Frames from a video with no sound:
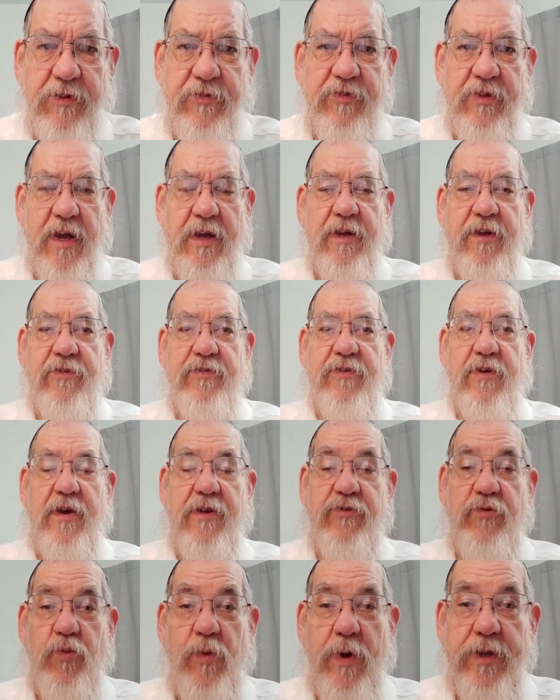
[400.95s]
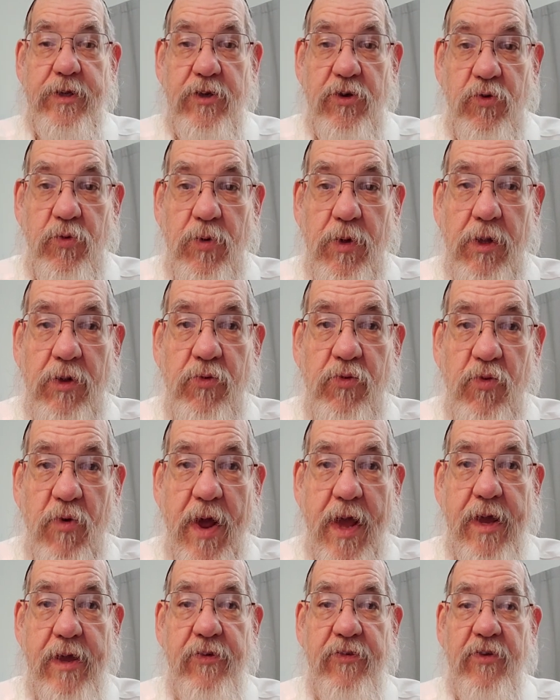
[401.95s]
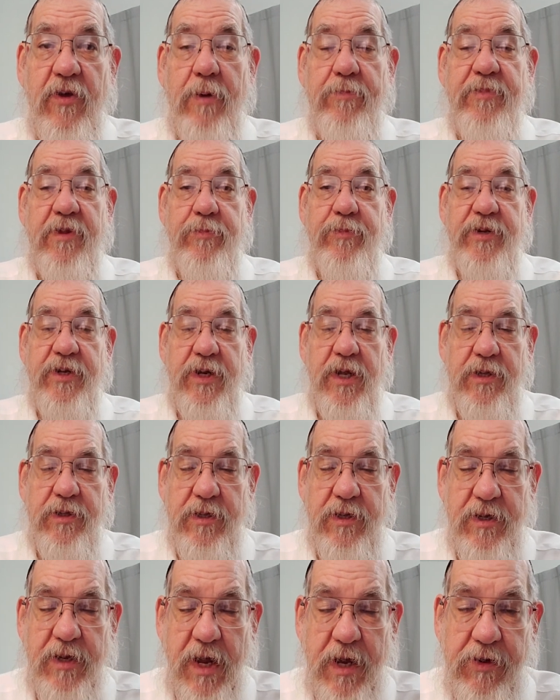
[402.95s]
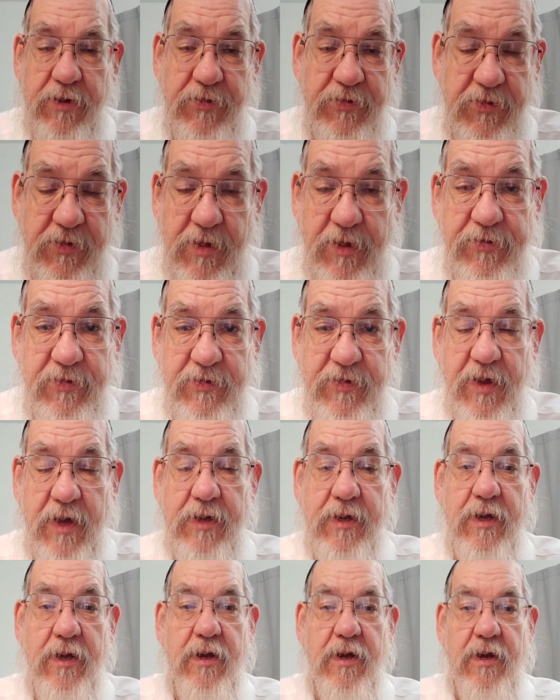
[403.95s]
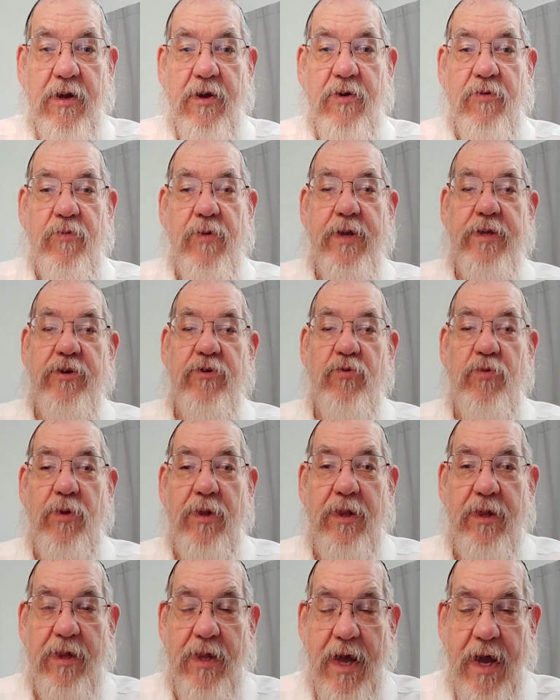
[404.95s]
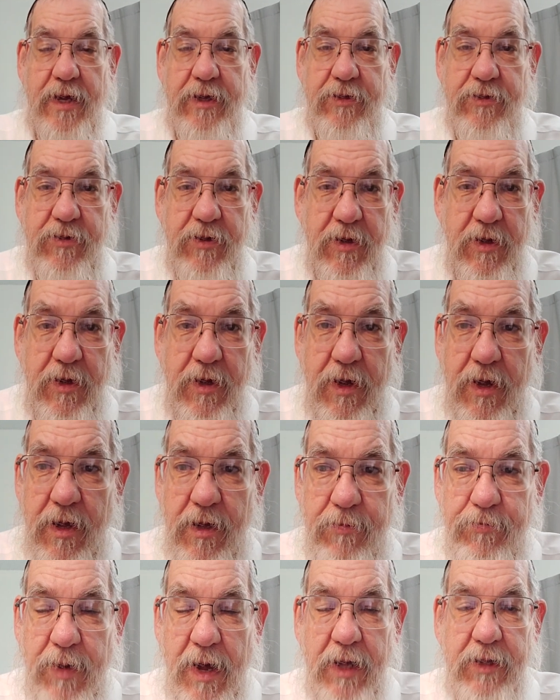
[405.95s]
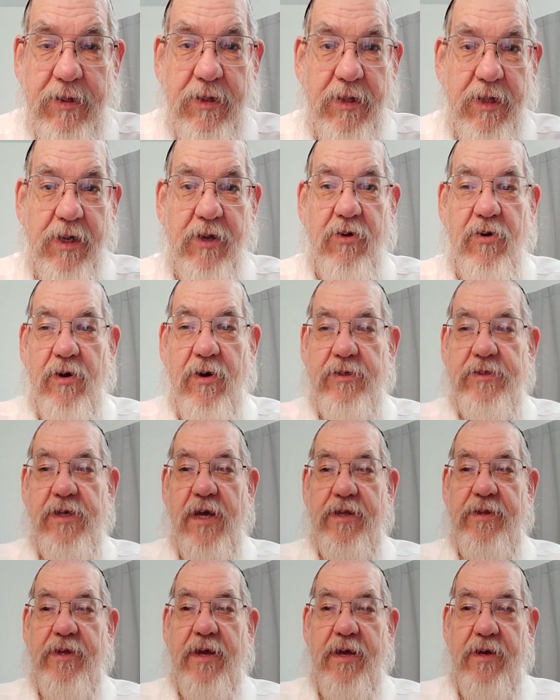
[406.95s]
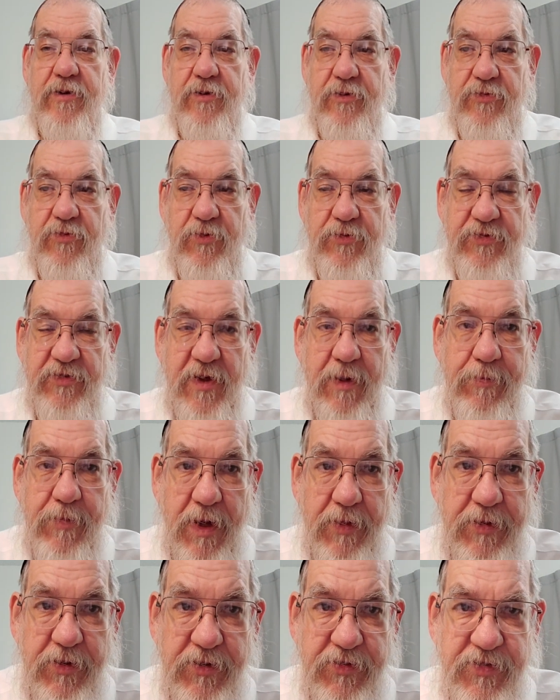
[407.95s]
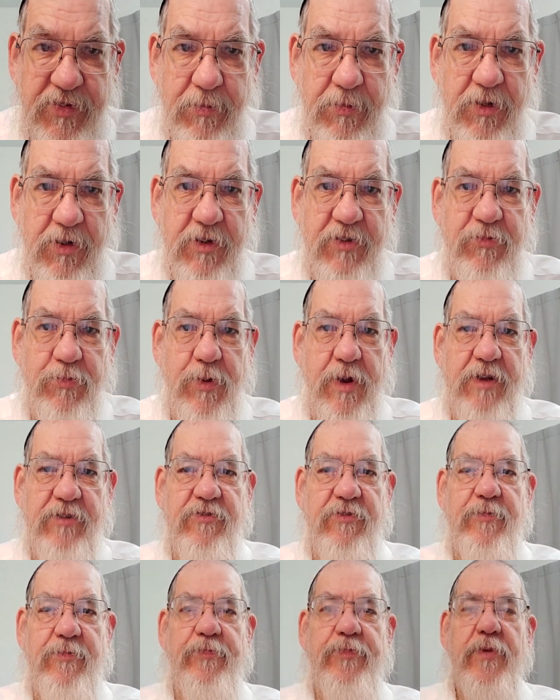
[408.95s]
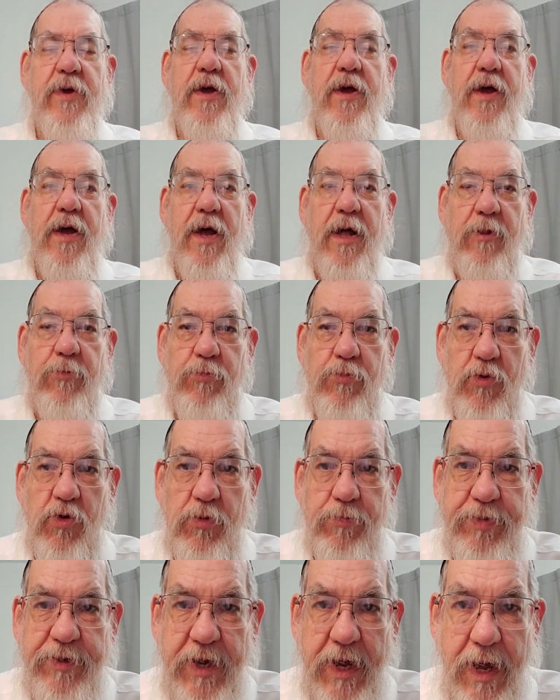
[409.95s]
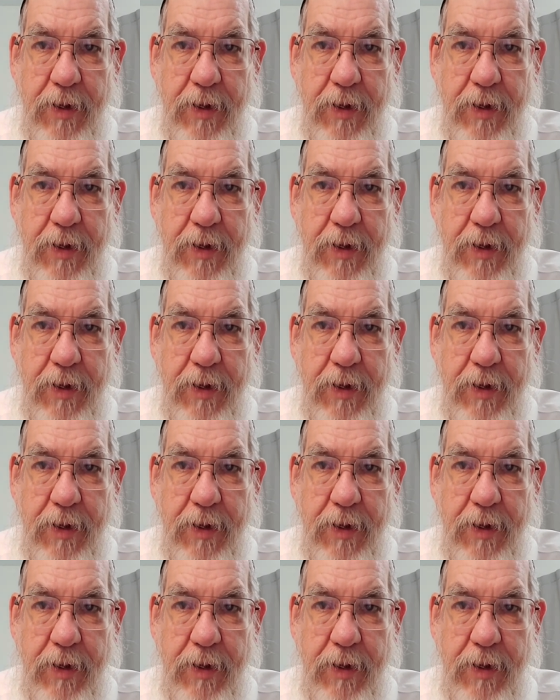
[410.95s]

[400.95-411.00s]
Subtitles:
like it says, when you will raise up the Neiris. It doesn't say when you will light or some other similar expression. Towards